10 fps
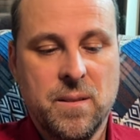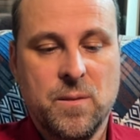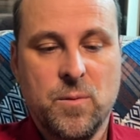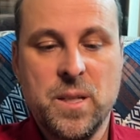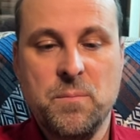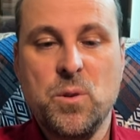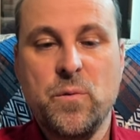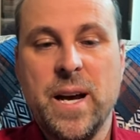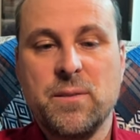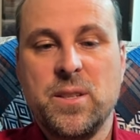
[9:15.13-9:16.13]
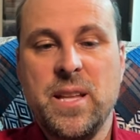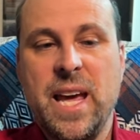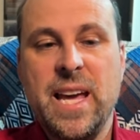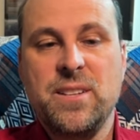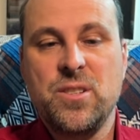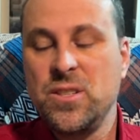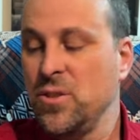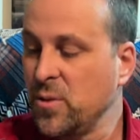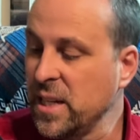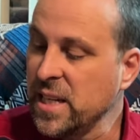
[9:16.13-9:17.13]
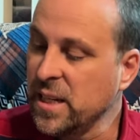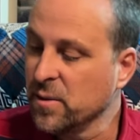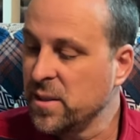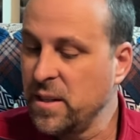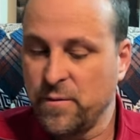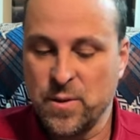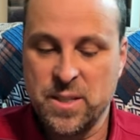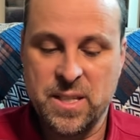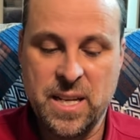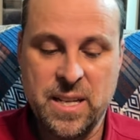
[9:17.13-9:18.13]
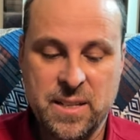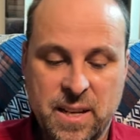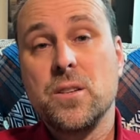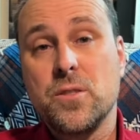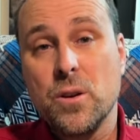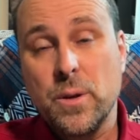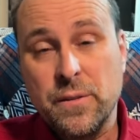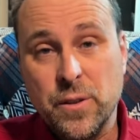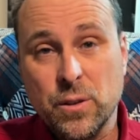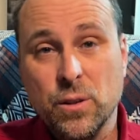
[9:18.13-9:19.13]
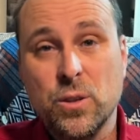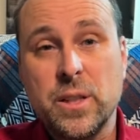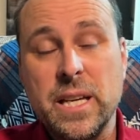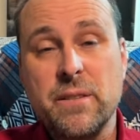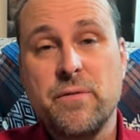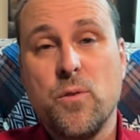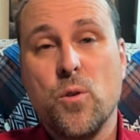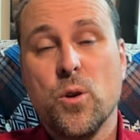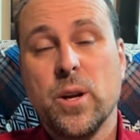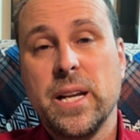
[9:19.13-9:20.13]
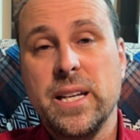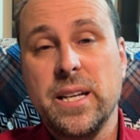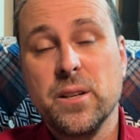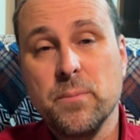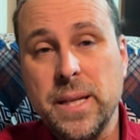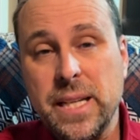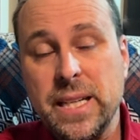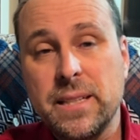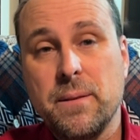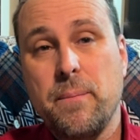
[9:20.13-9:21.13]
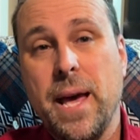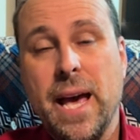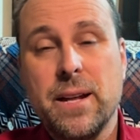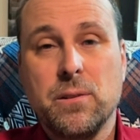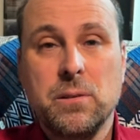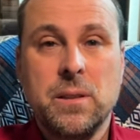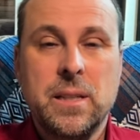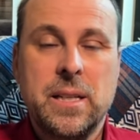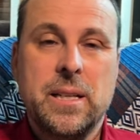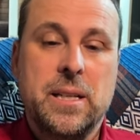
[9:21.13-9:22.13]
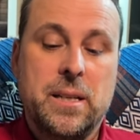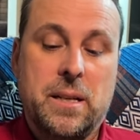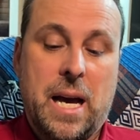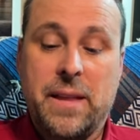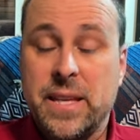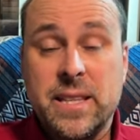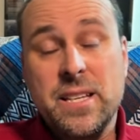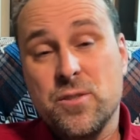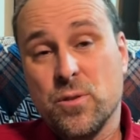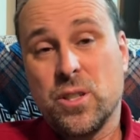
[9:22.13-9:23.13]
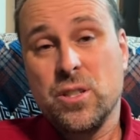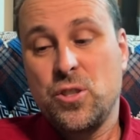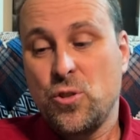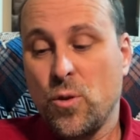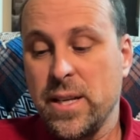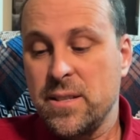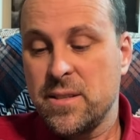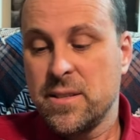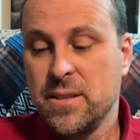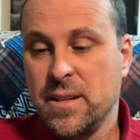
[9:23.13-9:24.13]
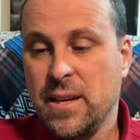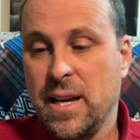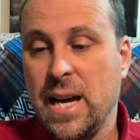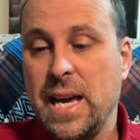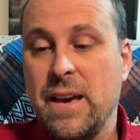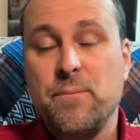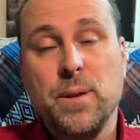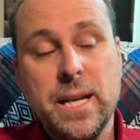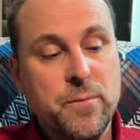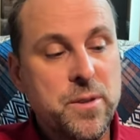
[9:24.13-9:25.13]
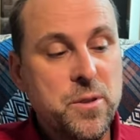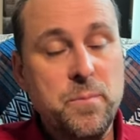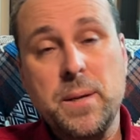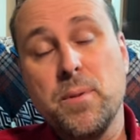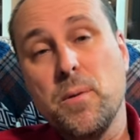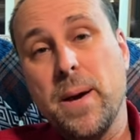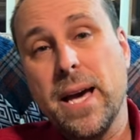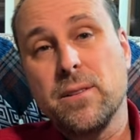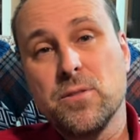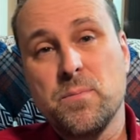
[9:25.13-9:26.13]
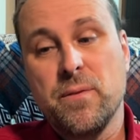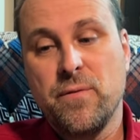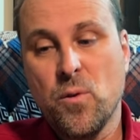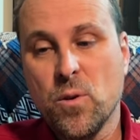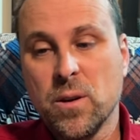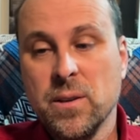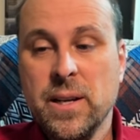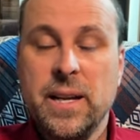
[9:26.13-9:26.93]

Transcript: when you move out to the edges, you can hear a difference in it. So if you're looking for an intermediate paddle, I think these are a good choice. I have played with Niupipo paddles before,